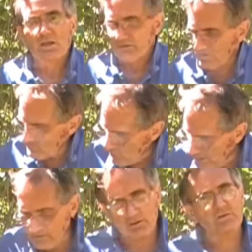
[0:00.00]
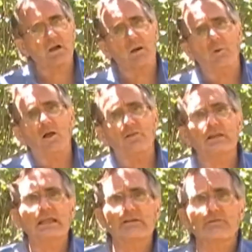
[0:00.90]
So they went and they took up all the
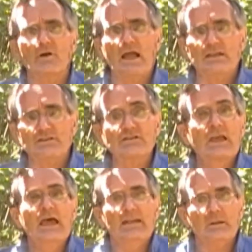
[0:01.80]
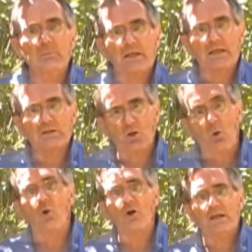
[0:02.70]
native grasses and they planted
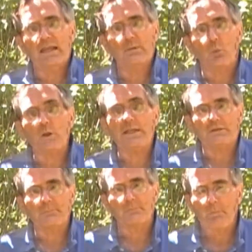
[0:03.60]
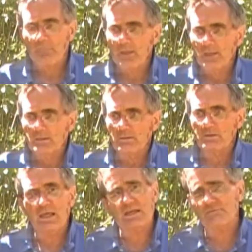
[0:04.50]
corn and wheat. The
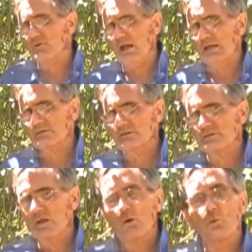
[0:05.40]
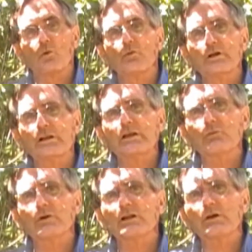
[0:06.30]
native grasses were really,
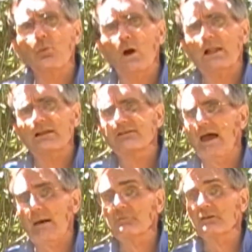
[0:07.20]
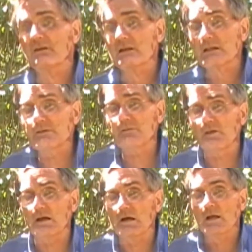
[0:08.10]
really well adapted to live
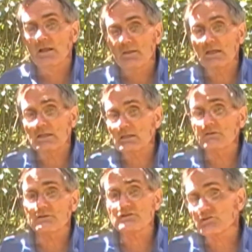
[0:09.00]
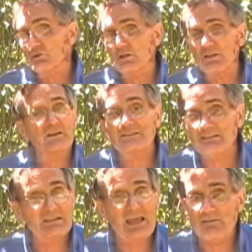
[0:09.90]
there. They could live in soil that
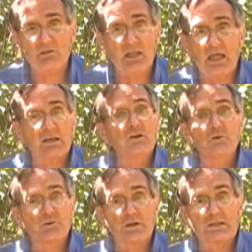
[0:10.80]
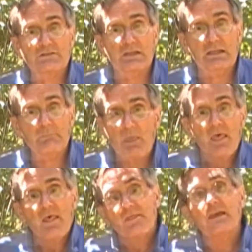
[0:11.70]
didn't have a lot of nutrients in it.
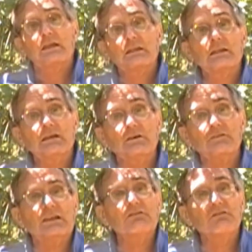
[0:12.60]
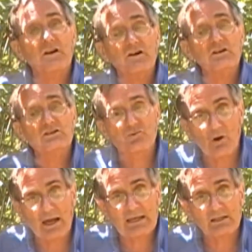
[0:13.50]
They could live in very
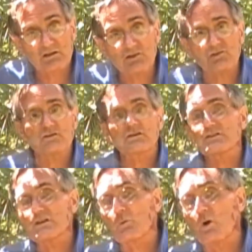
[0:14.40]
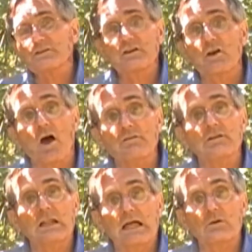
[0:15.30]
dry conditions because there wasn't an awful
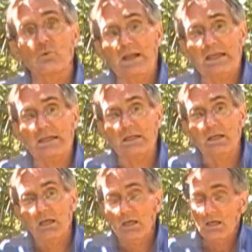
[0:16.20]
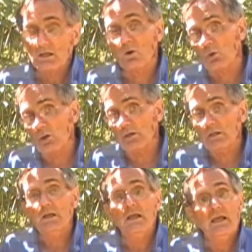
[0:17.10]
lot of rain. Corn
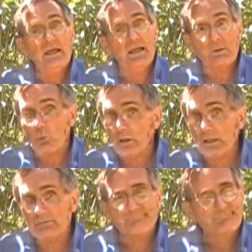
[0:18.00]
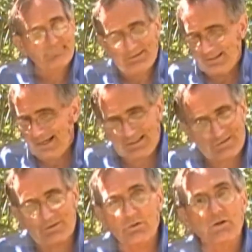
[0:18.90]
and wheat, not
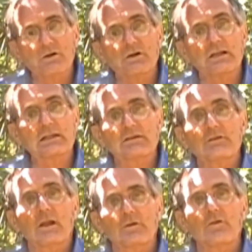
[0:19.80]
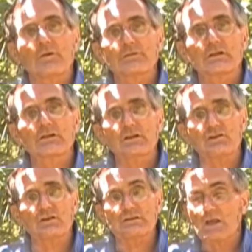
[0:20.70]
so good at living under those
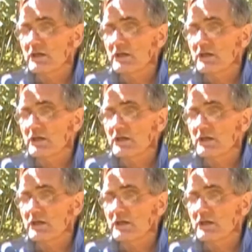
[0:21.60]
conditions.